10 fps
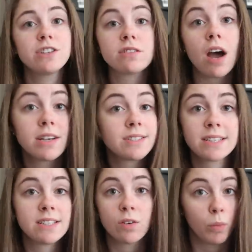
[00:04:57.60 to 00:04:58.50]
It just
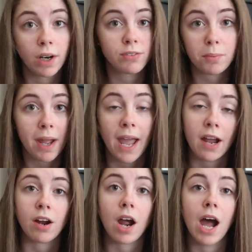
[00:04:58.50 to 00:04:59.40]
honestly didn't work for my
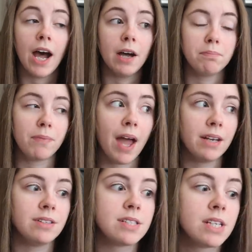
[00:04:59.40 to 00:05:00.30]
hair. Um,
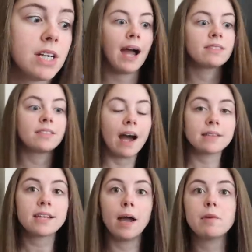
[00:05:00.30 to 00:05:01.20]
and at
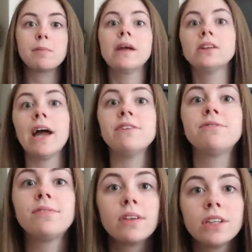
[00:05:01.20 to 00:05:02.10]
that time in my life,
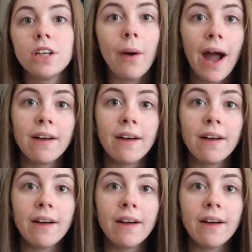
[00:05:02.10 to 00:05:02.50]
you know,